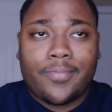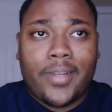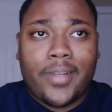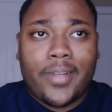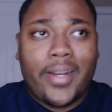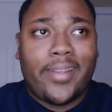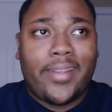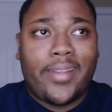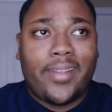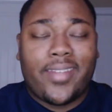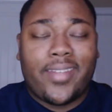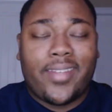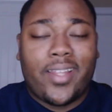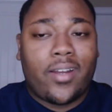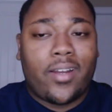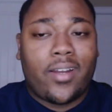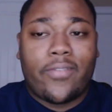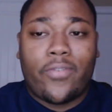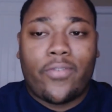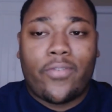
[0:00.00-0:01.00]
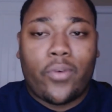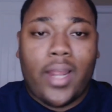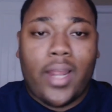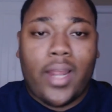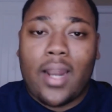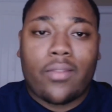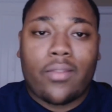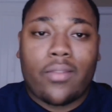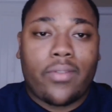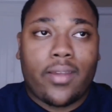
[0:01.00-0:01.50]
anything selling on a forty, I
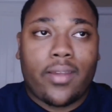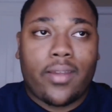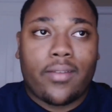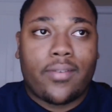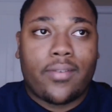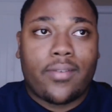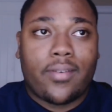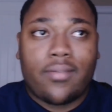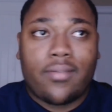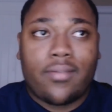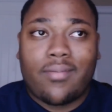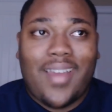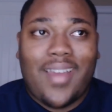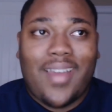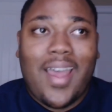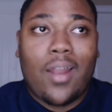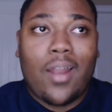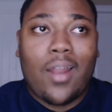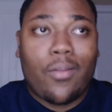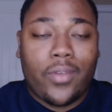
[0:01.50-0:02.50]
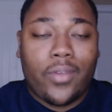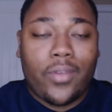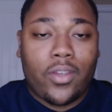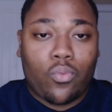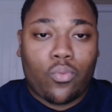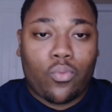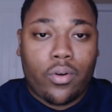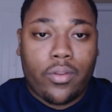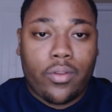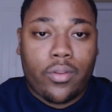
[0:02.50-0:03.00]
don't think it's I don't think
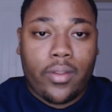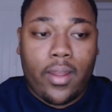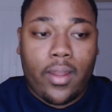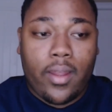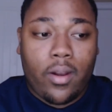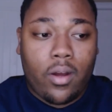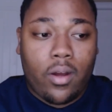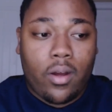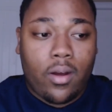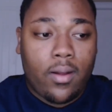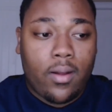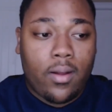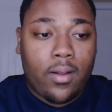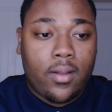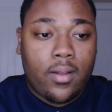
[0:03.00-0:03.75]
it's worth it at all.